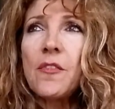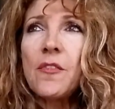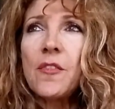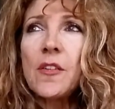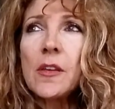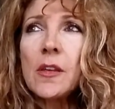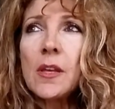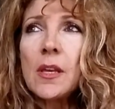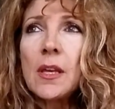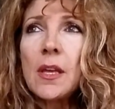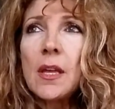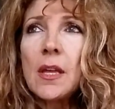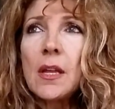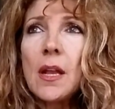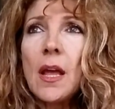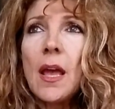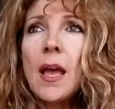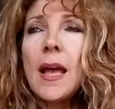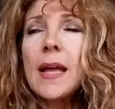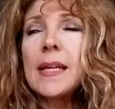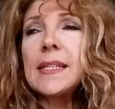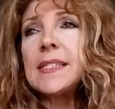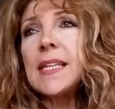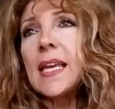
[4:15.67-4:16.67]
feeling it,
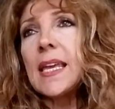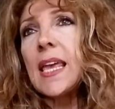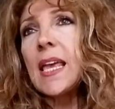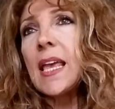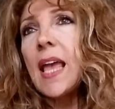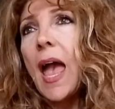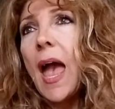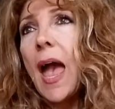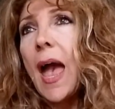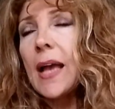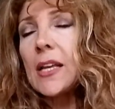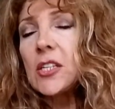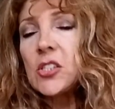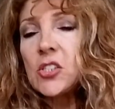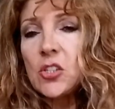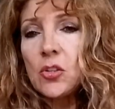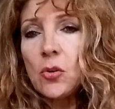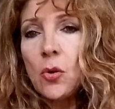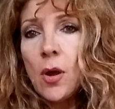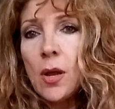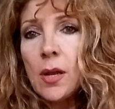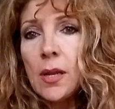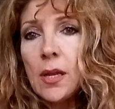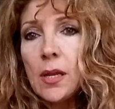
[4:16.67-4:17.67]
and taking
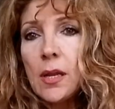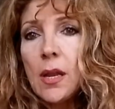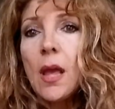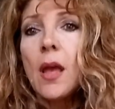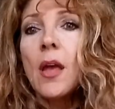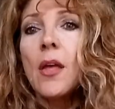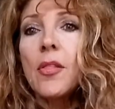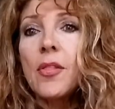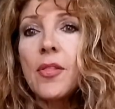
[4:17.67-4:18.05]
action on it,